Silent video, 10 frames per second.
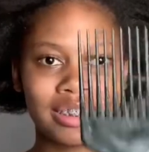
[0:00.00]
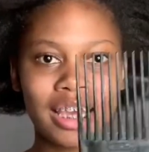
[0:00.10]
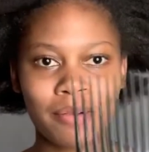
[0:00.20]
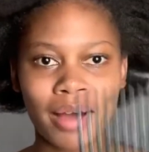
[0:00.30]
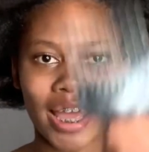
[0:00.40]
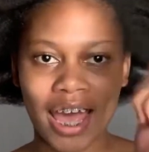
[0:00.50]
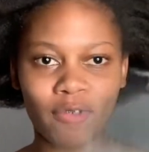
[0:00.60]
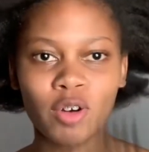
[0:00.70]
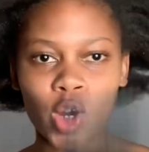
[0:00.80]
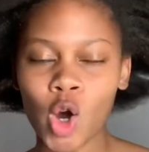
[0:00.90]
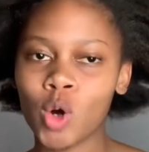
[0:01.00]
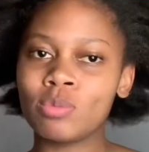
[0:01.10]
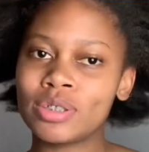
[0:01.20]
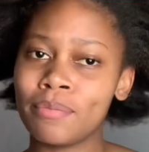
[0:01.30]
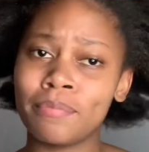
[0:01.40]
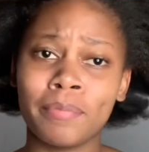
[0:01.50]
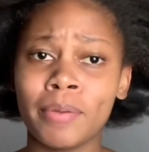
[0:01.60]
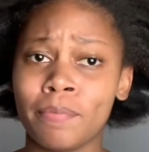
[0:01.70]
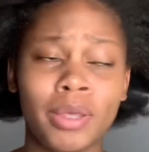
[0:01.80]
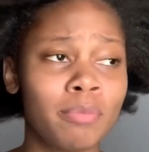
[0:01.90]
gonna take my afro comb. Some
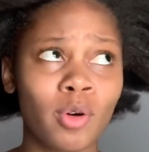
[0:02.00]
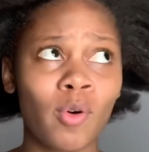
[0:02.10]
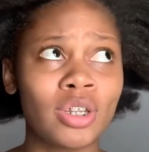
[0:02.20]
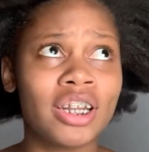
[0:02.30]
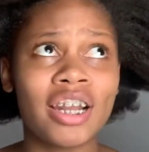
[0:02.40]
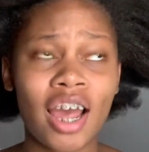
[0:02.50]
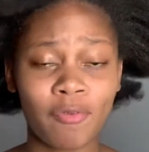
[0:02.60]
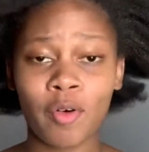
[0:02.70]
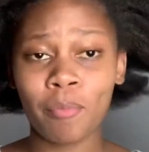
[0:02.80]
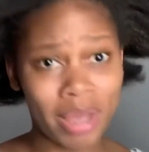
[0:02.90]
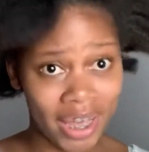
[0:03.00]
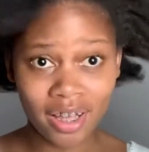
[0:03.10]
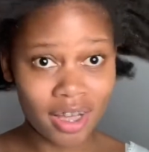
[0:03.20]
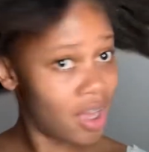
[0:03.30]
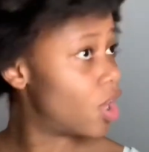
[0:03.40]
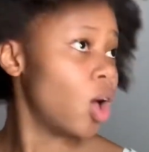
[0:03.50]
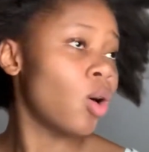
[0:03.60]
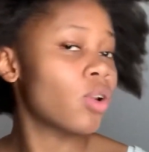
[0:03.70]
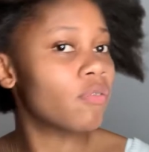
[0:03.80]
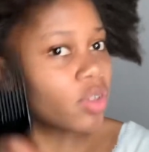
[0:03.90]
people call it an afro pick,
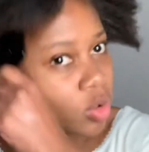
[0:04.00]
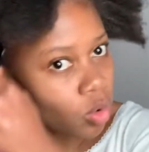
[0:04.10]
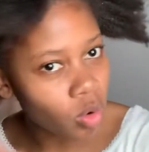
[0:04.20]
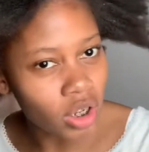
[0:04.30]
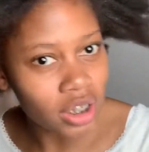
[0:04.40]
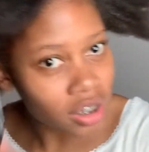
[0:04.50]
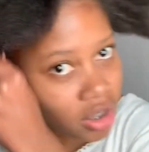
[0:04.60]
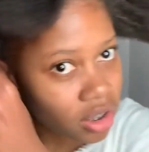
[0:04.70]
whatever you call it.